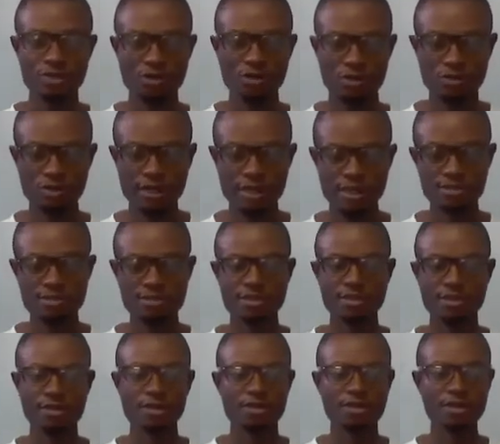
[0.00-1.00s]
All right?
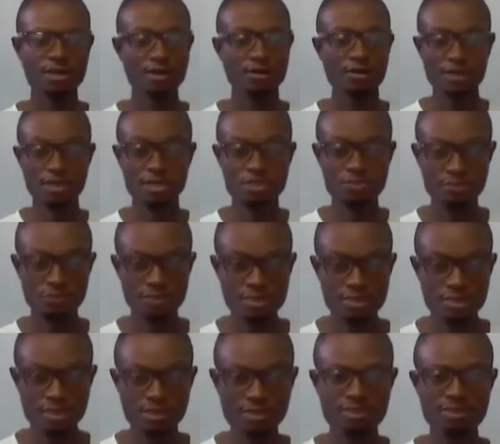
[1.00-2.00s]
Now, let's
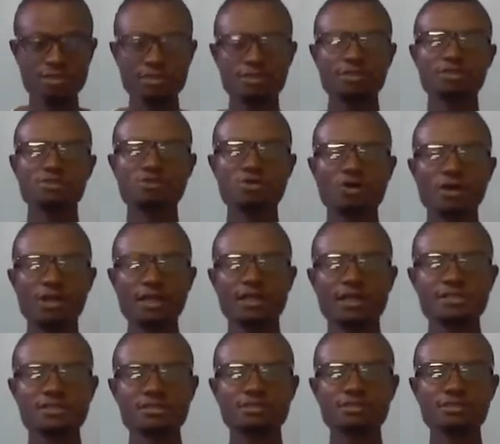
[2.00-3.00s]
proceed to our
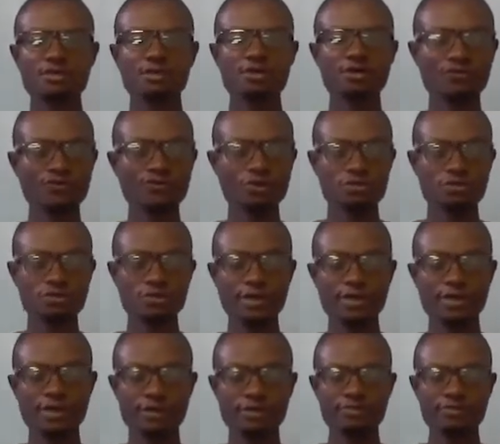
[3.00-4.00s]
lesson for
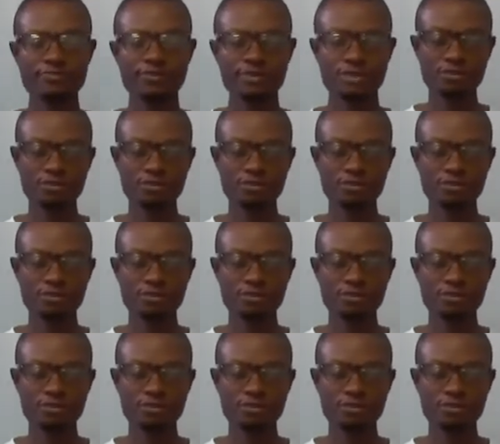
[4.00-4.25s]
today.